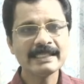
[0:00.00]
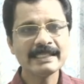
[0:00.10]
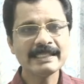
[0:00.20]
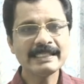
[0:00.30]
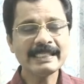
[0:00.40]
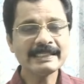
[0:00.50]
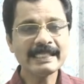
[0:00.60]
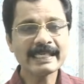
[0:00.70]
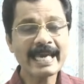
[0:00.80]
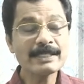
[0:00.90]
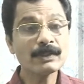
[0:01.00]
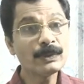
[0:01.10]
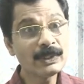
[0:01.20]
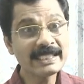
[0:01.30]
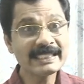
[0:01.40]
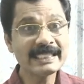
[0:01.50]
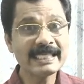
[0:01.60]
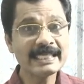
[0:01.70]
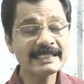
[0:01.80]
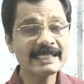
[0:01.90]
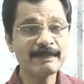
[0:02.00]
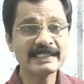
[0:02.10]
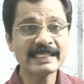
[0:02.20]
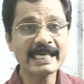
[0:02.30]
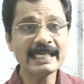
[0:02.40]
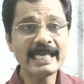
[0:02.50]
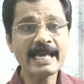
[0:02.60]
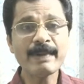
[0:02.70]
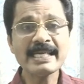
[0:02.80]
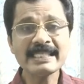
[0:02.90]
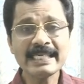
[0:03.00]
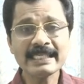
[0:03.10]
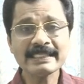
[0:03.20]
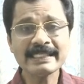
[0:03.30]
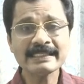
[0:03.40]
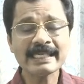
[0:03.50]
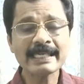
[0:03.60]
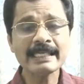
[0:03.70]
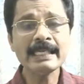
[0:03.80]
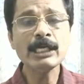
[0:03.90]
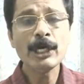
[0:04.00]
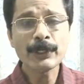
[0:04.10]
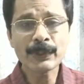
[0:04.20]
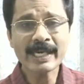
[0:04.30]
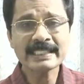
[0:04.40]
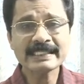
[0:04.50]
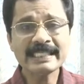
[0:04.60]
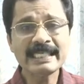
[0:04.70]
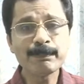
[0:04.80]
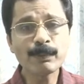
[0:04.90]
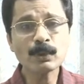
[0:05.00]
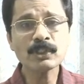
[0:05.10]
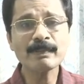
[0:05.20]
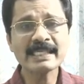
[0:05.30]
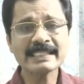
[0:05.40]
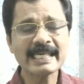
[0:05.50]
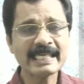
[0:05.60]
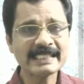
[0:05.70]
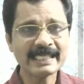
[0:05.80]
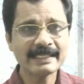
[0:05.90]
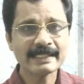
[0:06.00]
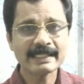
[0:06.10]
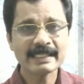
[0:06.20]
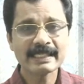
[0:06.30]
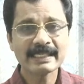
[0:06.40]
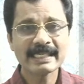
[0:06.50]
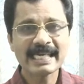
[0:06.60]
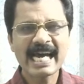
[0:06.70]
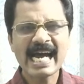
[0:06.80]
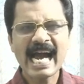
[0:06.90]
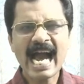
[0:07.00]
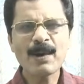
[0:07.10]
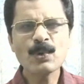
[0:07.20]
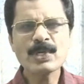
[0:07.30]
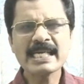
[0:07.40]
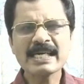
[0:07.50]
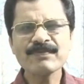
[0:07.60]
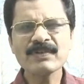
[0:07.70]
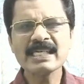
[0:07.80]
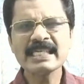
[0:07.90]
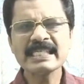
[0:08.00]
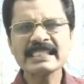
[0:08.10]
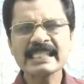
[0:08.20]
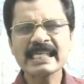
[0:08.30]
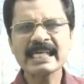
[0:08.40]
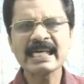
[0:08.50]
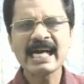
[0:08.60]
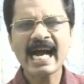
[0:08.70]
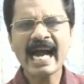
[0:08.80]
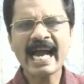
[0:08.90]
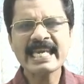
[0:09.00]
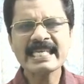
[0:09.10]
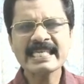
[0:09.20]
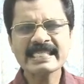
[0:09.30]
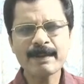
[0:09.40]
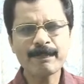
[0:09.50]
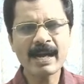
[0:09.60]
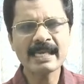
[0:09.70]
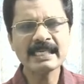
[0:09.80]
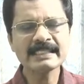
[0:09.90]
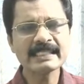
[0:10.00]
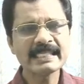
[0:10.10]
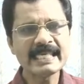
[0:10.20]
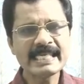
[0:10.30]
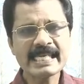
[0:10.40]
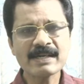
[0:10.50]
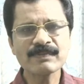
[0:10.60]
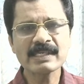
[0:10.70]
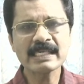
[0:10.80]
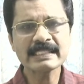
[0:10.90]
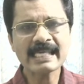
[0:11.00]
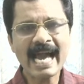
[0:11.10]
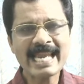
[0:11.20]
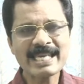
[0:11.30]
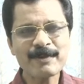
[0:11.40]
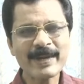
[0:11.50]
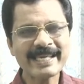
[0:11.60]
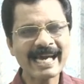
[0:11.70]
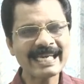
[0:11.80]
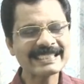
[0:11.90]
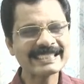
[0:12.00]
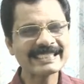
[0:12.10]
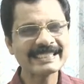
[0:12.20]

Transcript: This is in the case of uniseriate stamen cycle, and biseriate stamen cycle, you can see diplostomenous condition. Outer whorl is antisepalous, inner whorl is antipetalous.